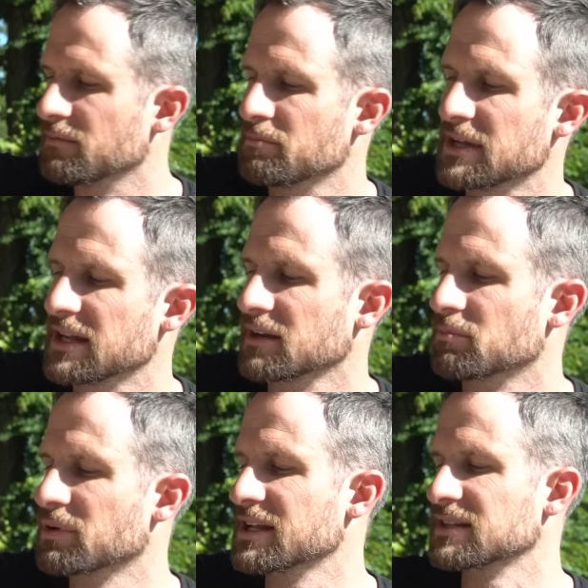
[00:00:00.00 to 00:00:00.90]
being
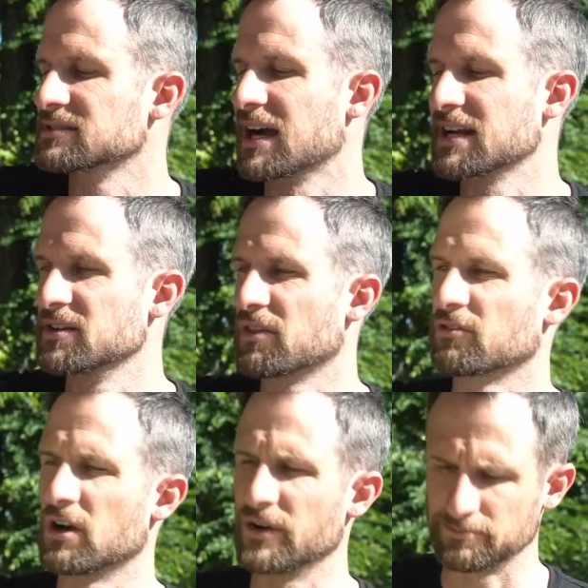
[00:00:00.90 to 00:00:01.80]
pretty excited to throw